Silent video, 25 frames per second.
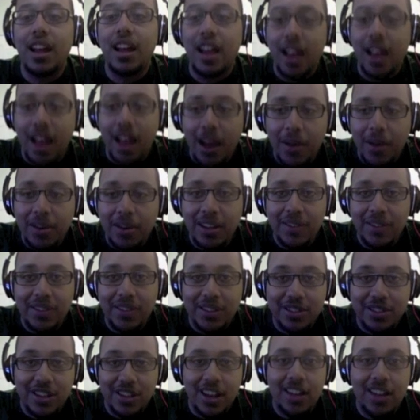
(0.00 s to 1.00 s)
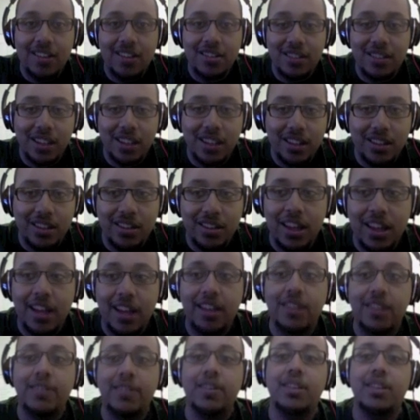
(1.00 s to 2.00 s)
I would give it a shot. Take a look at
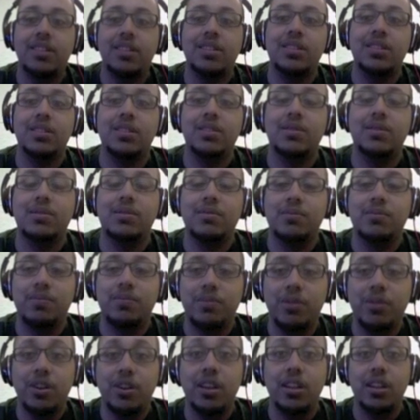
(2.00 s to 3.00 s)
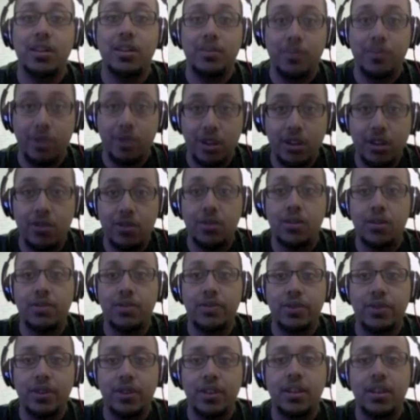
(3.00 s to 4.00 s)
it. It's pretty pretty cool
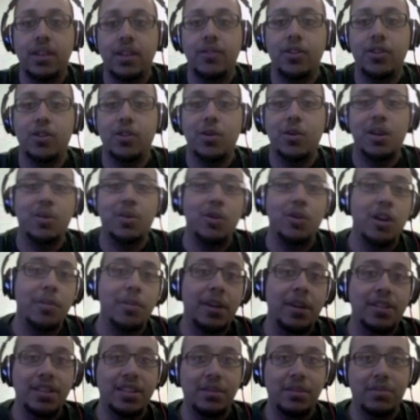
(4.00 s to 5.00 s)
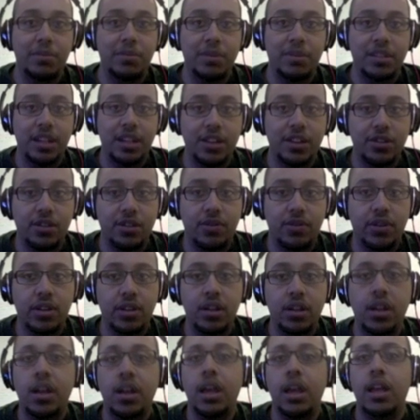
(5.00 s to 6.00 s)
if you don't want to worry about the implementation of it.
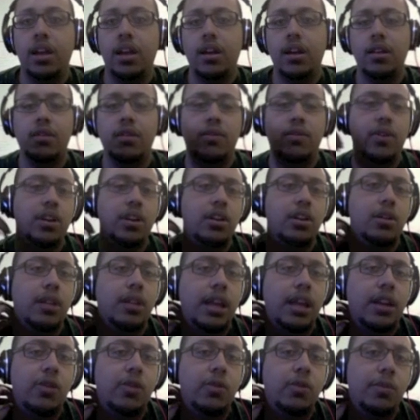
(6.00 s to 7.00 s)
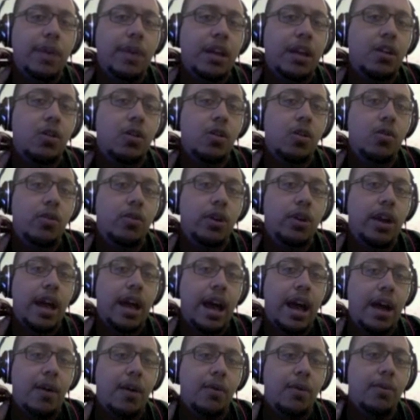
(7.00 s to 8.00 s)
In another video later, we might go over
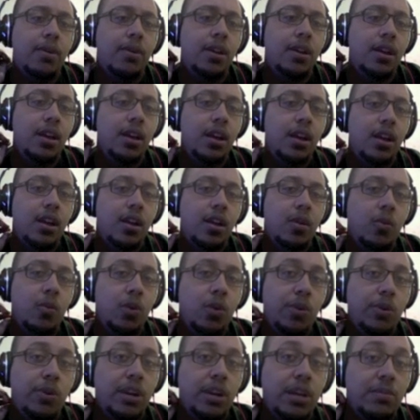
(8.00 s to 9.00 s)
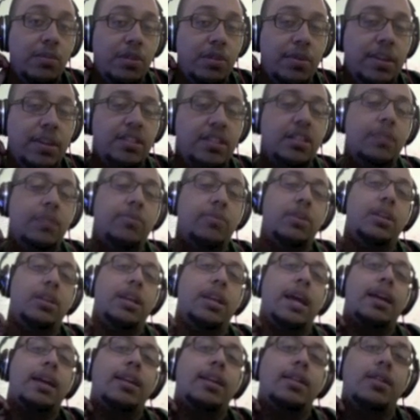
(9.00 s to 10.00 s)
how we would implement something
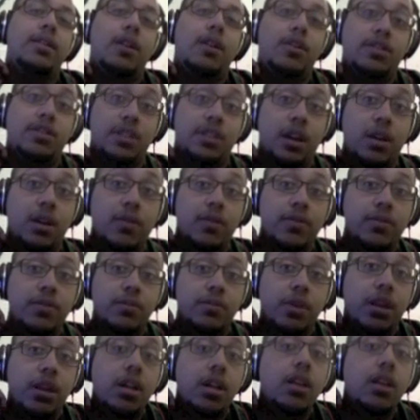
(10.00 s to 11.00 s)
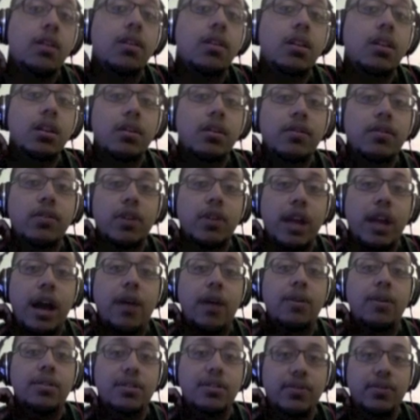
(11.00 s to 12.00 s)
like it ourselves, but for now,
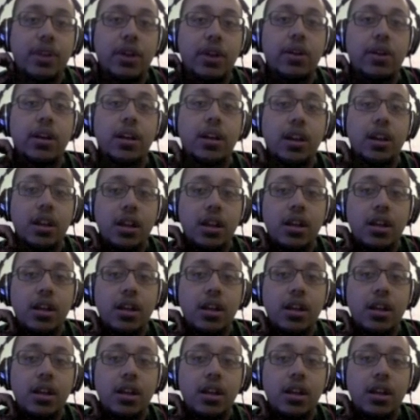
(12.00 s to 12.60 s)
it's a very